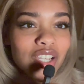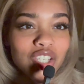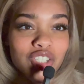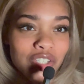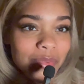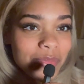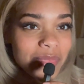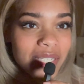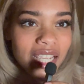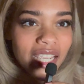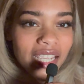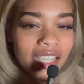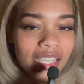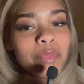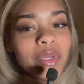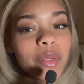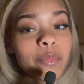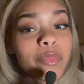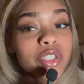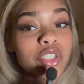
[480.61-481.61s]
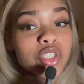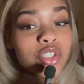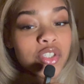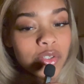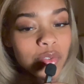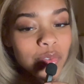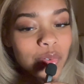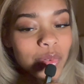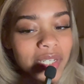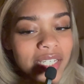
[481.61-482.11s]
a gym day. Number
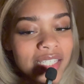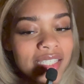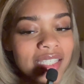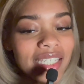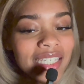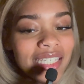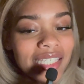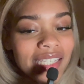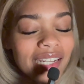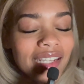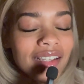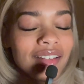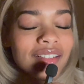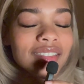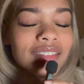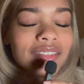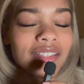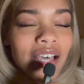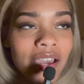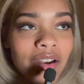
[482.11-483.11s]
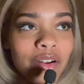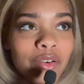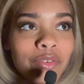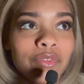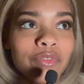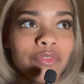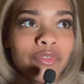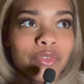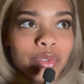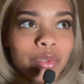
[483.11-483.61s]
two is eating a lot of
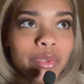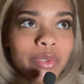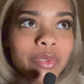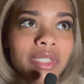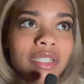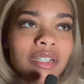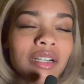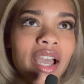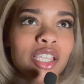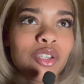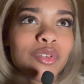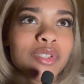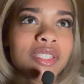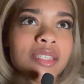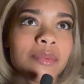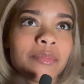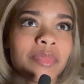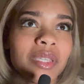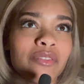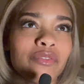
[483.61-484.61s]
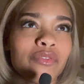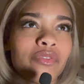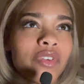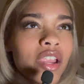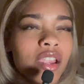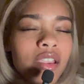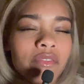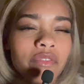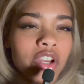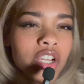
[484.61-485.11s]
food. I used to be
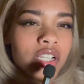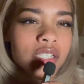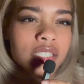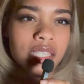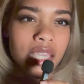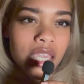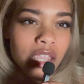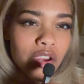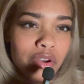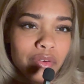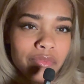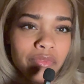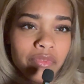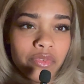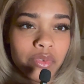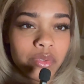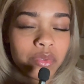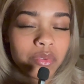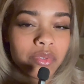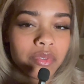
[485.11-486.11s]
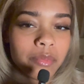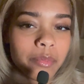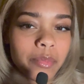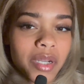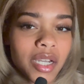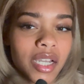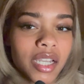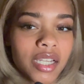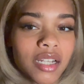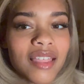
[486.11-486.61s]
very, very scared of food,
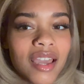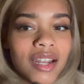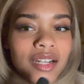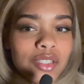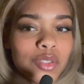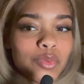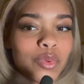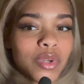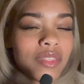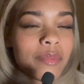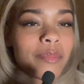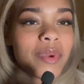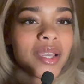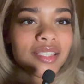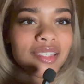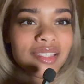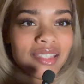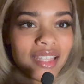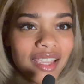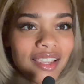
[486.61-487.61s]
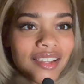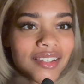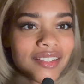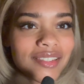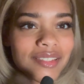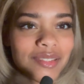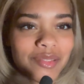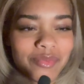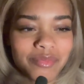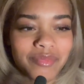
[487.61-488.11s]
but that is one of the best
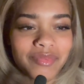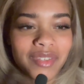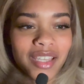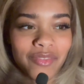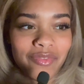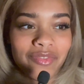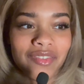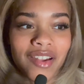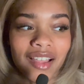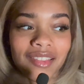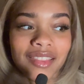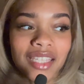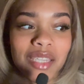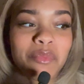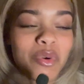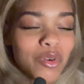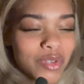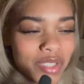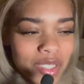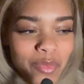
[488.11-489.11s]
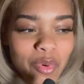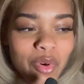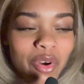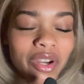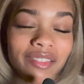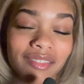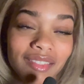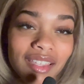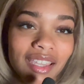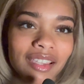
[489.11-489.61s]
things, if not the most
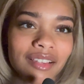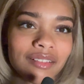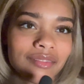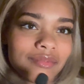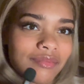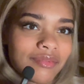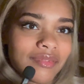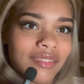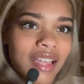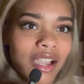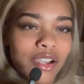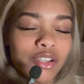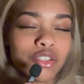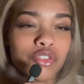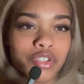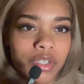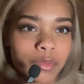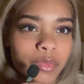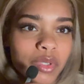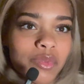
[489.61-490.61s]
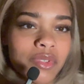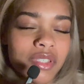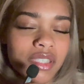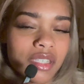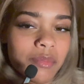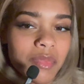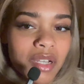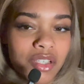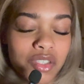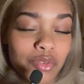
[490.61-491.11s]
important thing that contributes
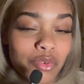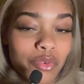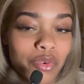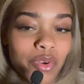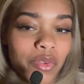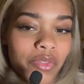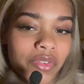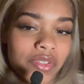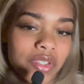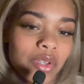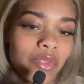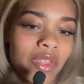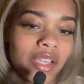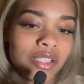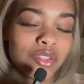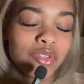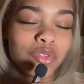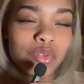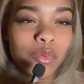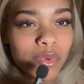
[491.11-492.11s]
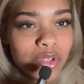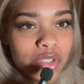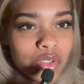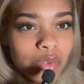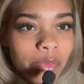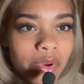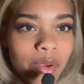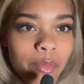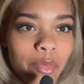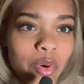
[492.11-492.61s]
to muscle growth. So that's super,
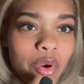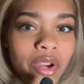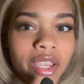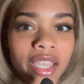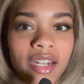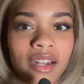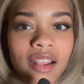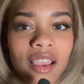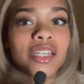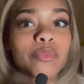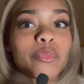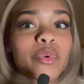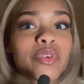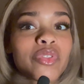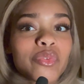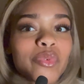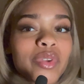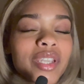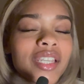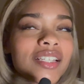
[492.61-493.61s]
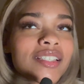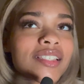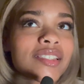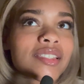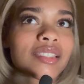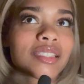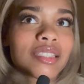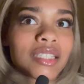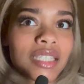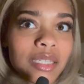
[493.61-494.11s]
super important. And number three is
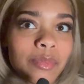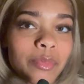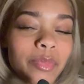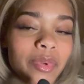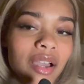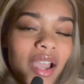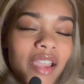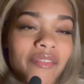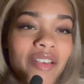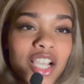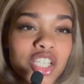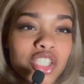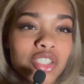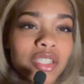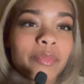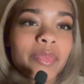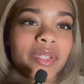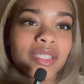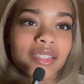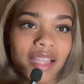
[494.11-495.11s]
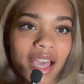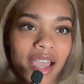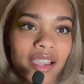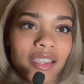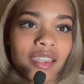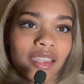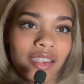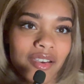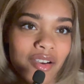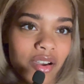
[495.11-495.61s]
sleep. I've actually been
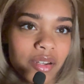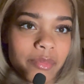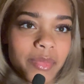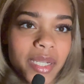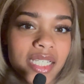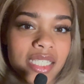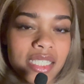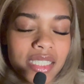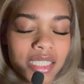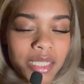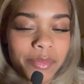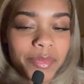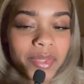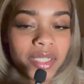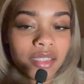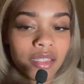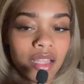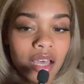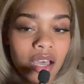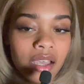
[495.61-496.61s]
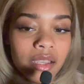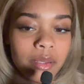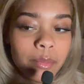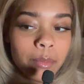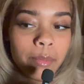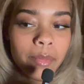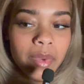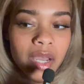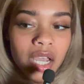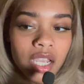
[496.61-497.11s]
lacking on my sleep a lot,
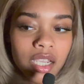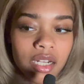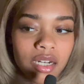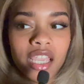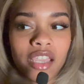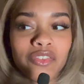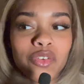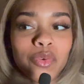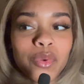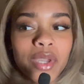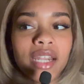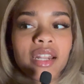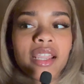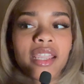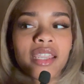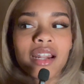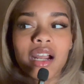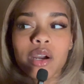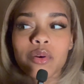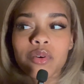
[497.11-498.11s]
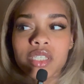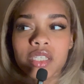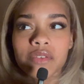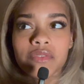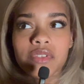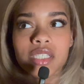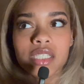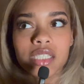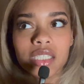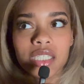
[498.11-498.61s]
but if you get 8 hours
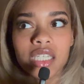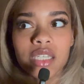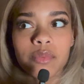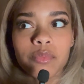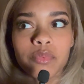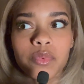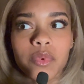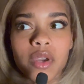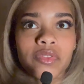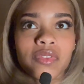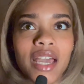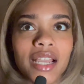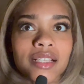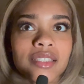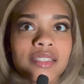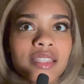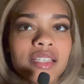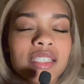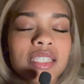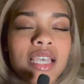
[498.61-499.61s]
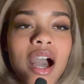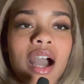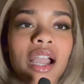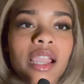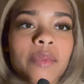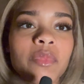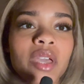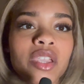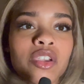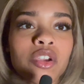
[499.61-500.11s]
of sleep, that's the
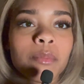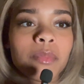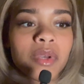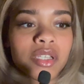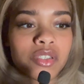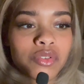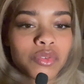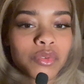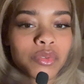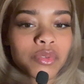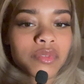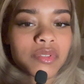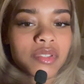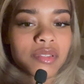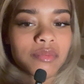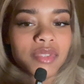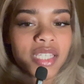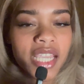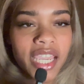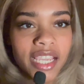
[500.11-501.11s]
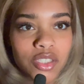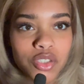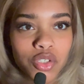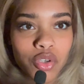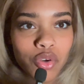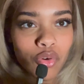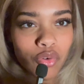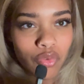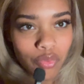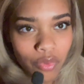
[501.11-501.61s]
time that your muscles take
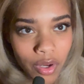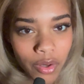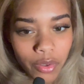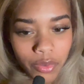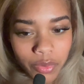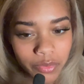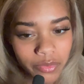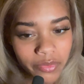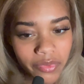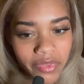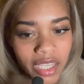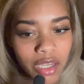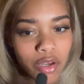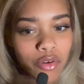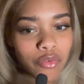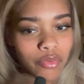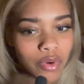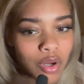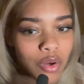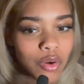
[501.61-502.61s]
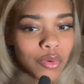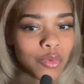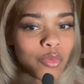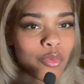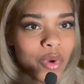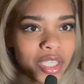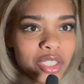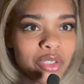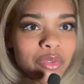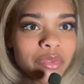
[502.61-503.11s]
to grow. They grow
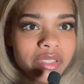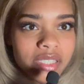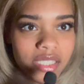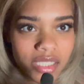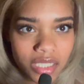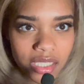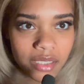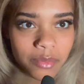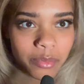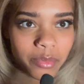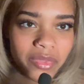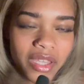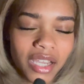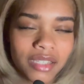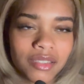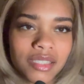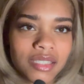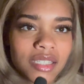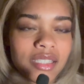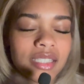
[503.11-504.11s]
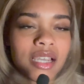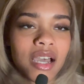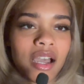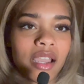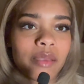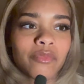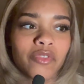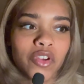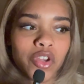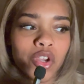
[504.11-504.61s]
when you sleep. That's the
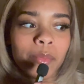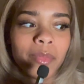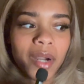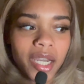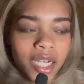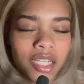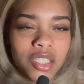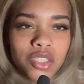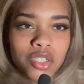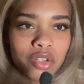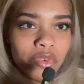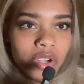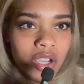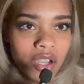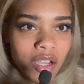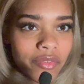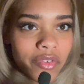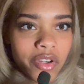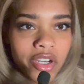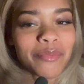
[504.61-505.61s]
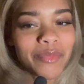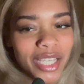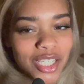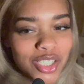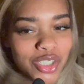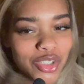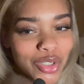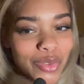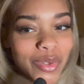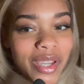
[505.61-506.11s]
time for your body to recover. Make
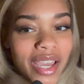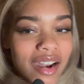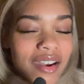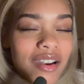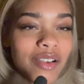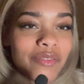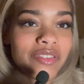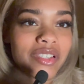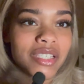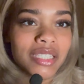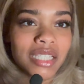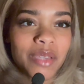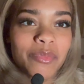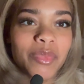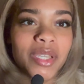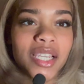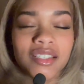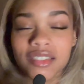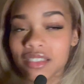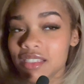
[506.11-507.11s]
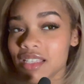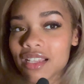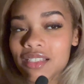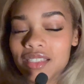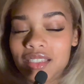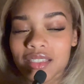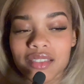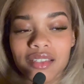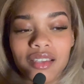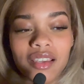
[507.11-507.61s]
sure you get enough sleep because
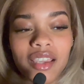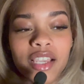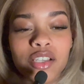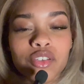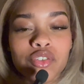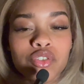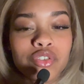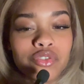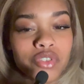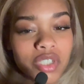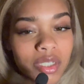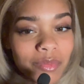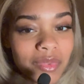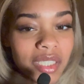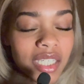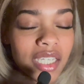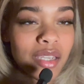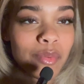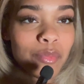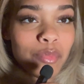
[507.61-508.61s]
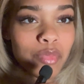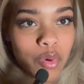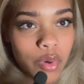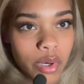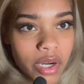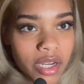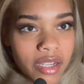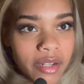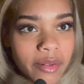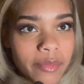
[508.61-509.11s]
that's extremely
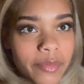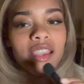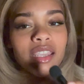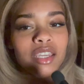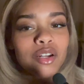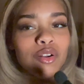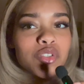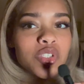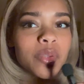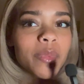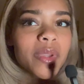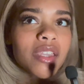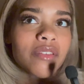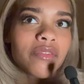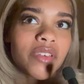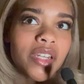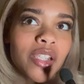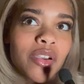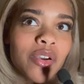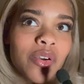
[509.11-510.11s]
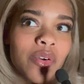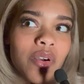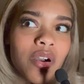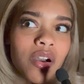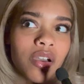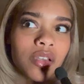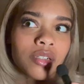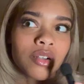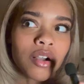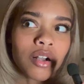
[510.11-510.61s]
important. I can also make a video
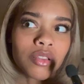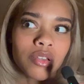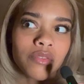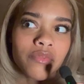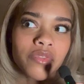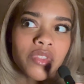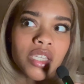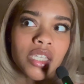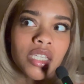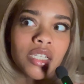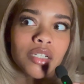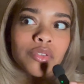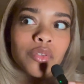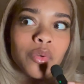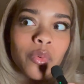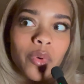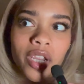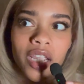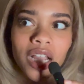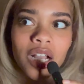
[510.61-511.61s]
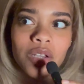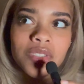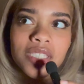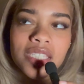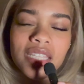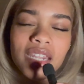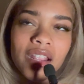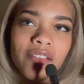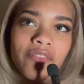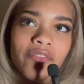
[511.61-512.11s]
on all of the glute
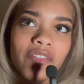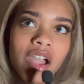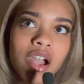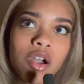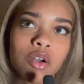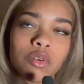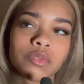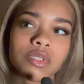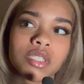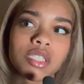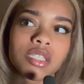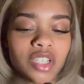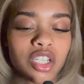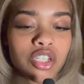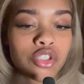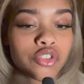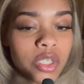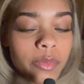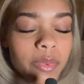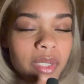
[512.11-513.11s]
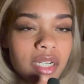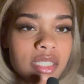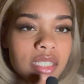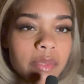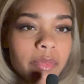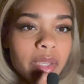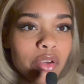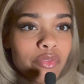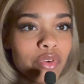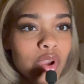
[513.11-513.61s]
workouts that I found contributed
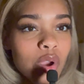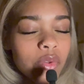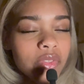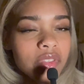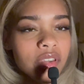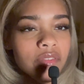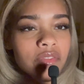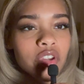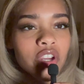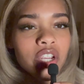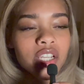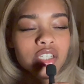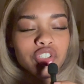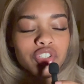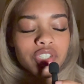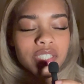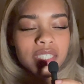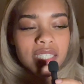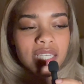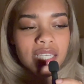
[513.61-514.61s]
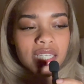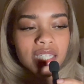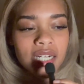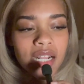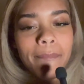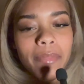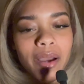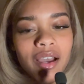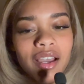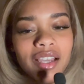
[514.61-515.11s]
to my growth if you're interested.
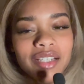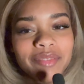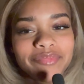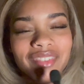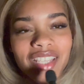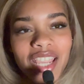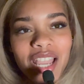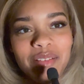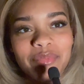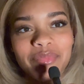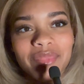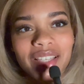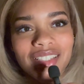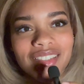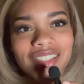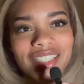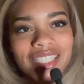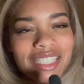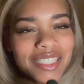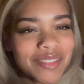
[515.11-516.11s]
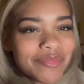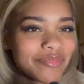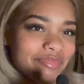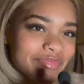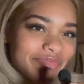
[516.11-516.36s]
But yeah, that's